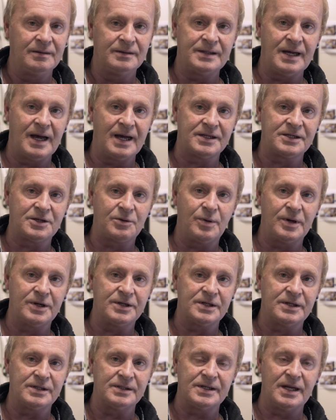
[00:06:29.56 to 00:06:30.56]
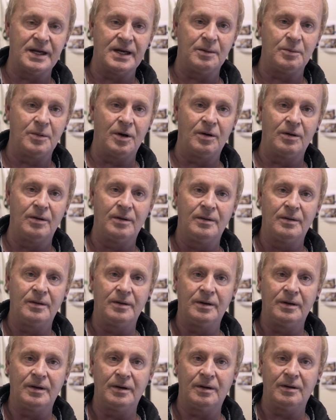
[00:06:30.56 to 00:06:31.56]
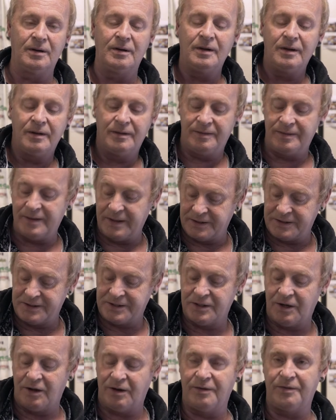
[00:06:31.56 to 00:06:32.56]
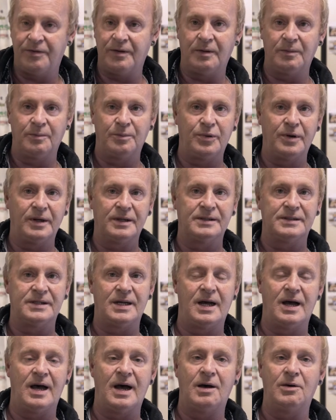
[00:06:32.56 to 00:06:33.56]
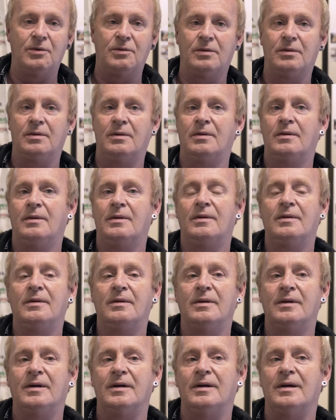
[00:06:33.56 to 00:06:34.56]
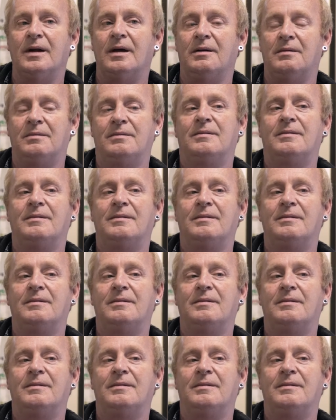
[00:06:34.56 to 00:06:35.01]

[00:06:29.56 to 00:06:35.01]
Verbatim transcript: to ask questions anymore. You know, this sort of thing brings that out. You know,